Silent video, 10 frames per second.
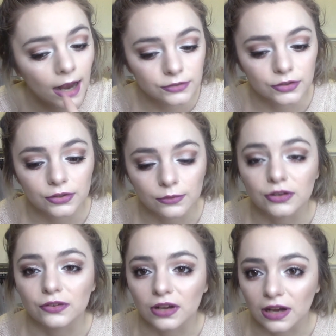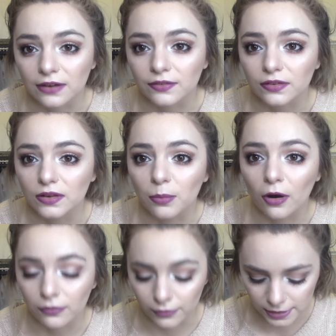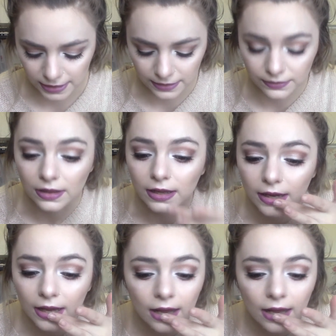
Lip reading: just so it doesn't kind of slip off really easily.